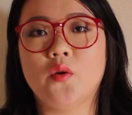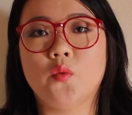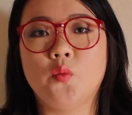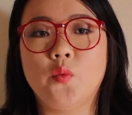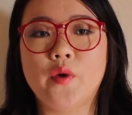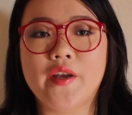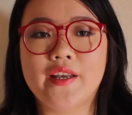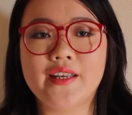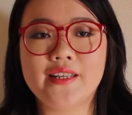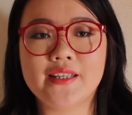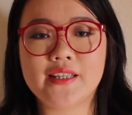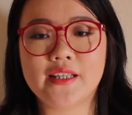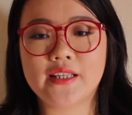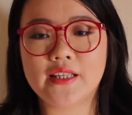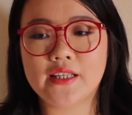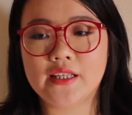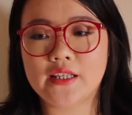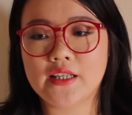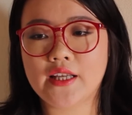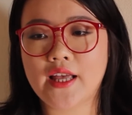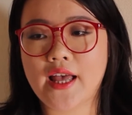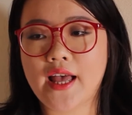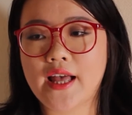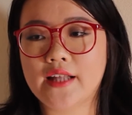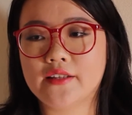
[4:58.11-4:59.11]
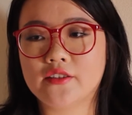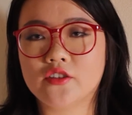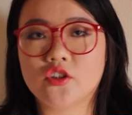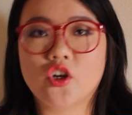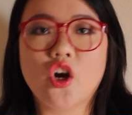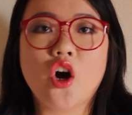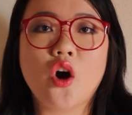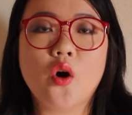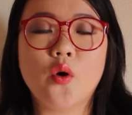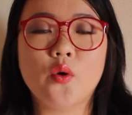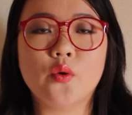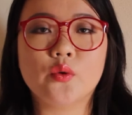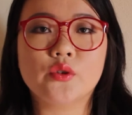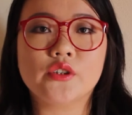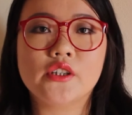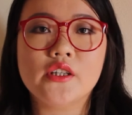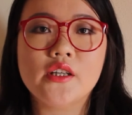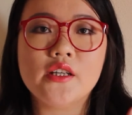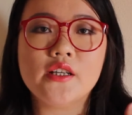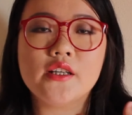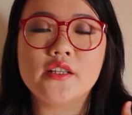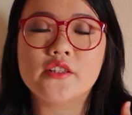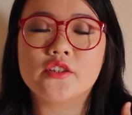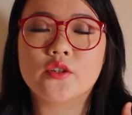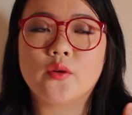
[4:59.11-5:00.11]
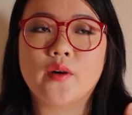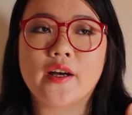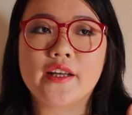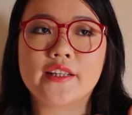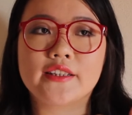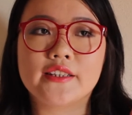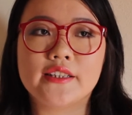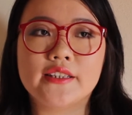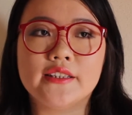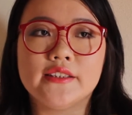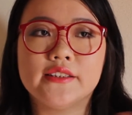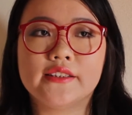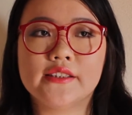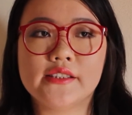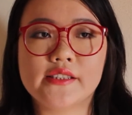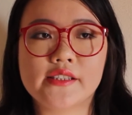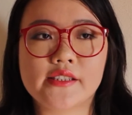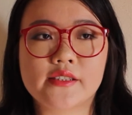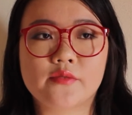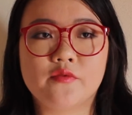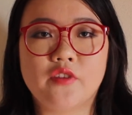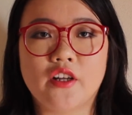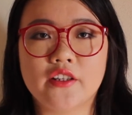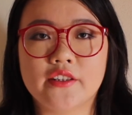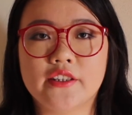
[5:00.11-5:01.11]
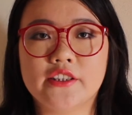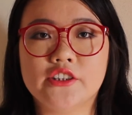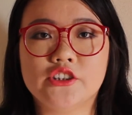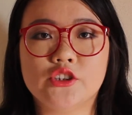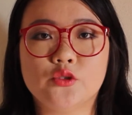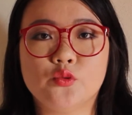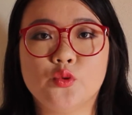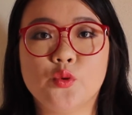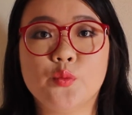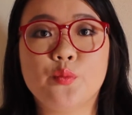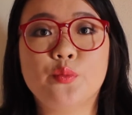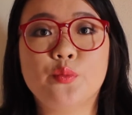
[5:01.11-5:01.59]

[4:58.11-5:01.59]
windy and cold, so I think this foundation will